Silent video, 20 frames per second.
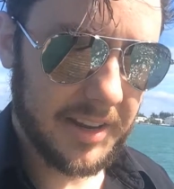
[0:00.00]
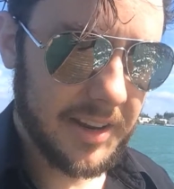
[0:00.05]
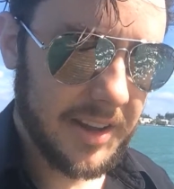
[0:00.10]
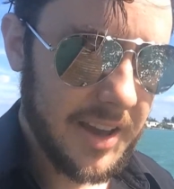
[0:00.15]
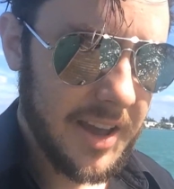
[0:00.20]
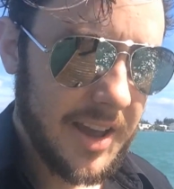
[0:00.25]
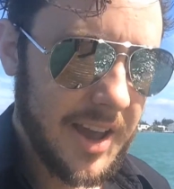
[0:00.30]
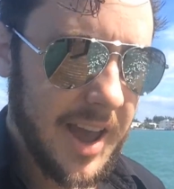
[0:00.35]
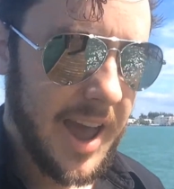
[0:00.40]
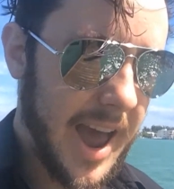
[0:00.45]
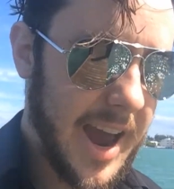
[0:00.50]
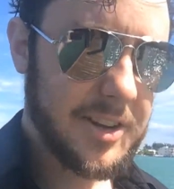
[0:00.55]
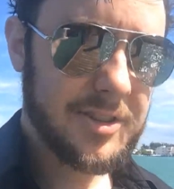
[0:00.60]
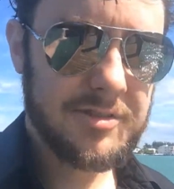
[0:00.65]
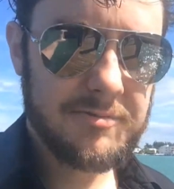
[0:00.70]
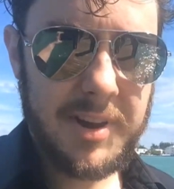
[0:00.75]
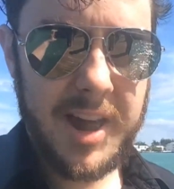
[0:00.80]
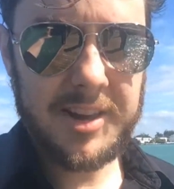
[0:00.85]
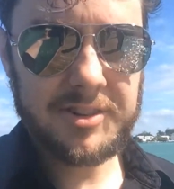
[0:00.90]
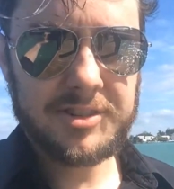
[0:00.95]
And the
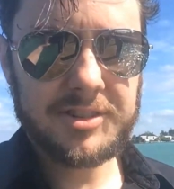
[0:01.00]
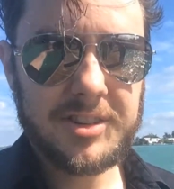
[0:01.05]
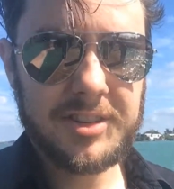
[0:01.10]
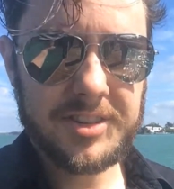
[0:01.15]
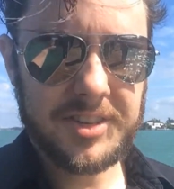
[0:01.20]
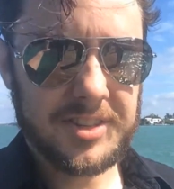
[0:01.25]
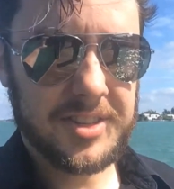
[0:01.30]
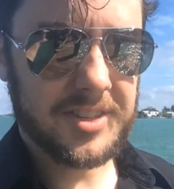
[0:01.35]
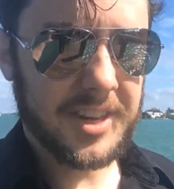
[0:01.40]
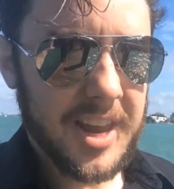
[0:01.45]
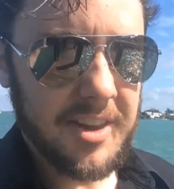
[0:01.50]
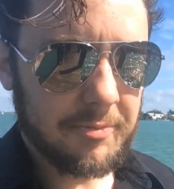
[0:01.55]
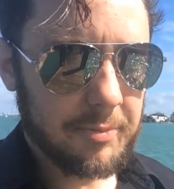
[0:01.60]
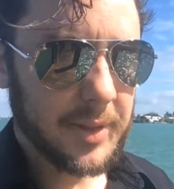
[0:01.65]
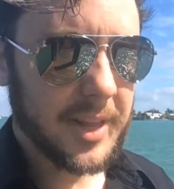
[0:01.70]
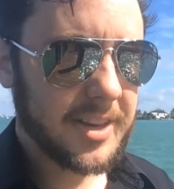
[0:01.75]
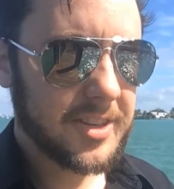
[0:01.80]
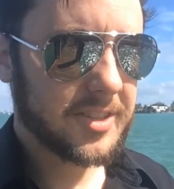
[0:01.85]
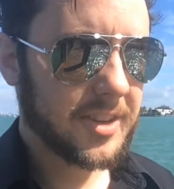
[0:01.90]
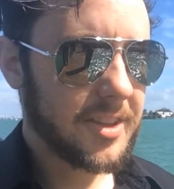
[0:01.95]
only thing it
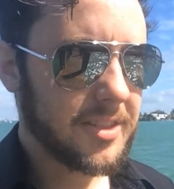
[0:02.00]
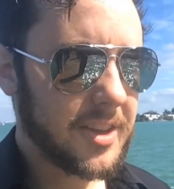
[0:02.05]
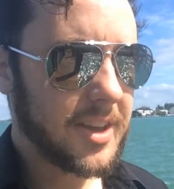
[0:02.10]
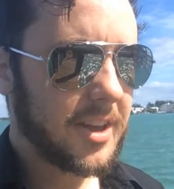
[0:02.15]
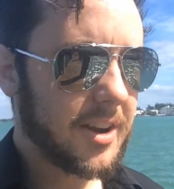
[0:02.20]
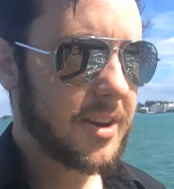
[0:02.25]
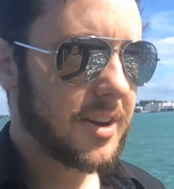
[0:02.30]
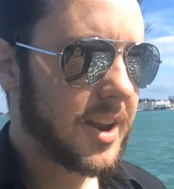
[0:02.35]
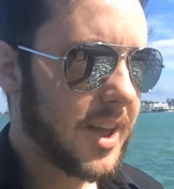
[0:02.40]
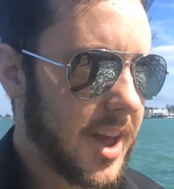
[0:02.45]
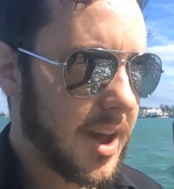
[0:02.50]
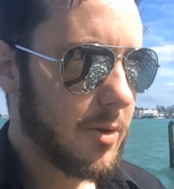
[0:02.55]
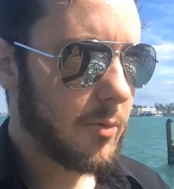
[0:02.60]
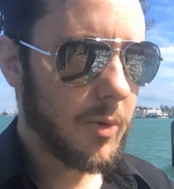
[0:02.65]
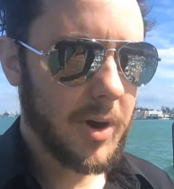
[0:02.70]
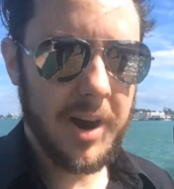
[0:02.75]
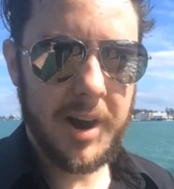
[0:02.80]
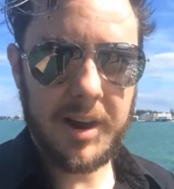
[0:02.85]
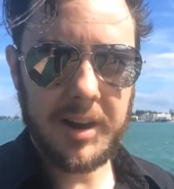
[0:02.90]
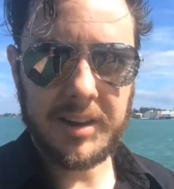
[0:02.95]
takes for this
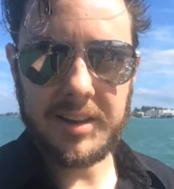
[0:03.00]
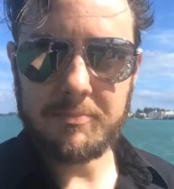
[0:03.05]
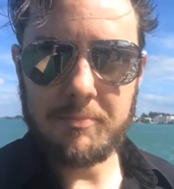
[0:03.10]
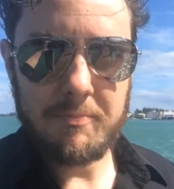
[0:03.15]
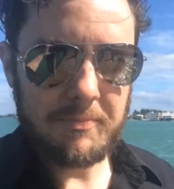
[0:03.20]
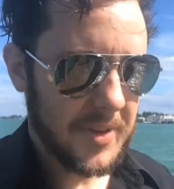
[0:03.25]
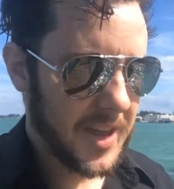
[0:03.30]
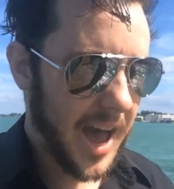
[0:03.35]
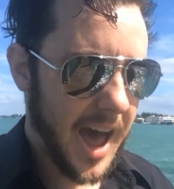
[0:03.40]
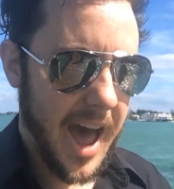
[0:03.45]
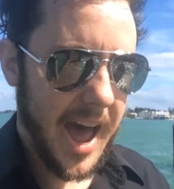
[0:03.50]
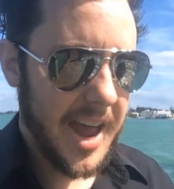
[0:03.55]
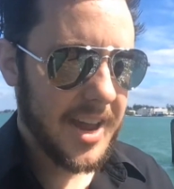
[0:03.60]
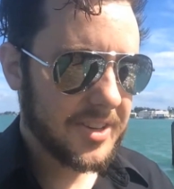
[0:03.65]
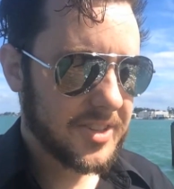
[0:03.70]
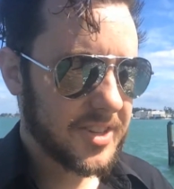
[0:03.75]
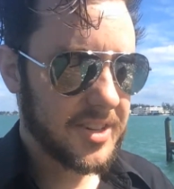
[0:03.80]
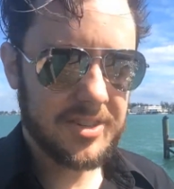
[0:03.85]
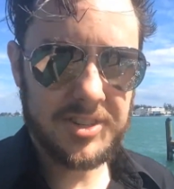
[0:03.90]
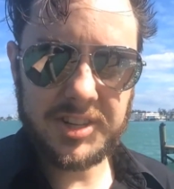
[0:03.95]
evil to triumph
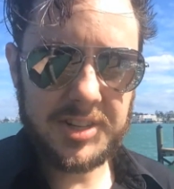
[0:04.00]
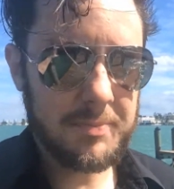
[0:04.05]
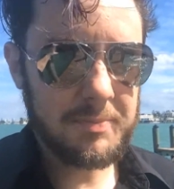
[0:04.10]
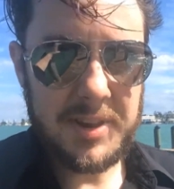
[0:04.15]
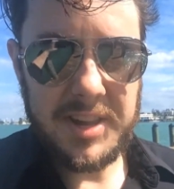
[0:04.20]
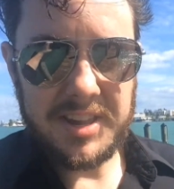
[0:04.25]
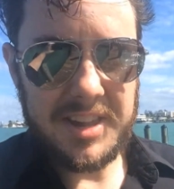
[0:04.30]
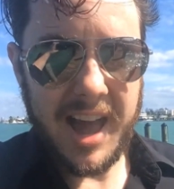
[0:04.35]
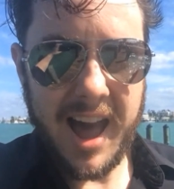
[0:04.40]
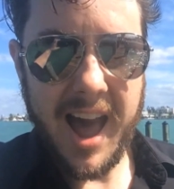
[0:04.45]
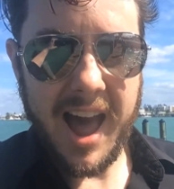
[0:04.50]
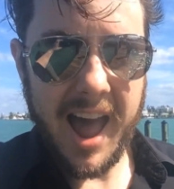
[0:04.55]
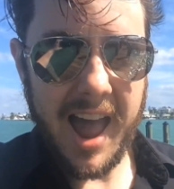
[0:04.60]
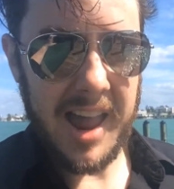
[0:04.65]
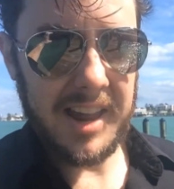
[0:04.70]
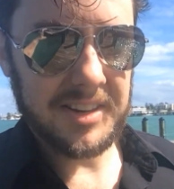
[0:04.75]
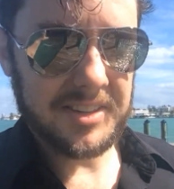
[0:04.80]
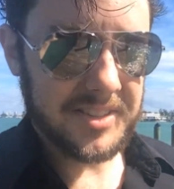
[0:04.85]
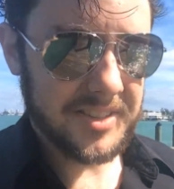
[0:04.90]
is for good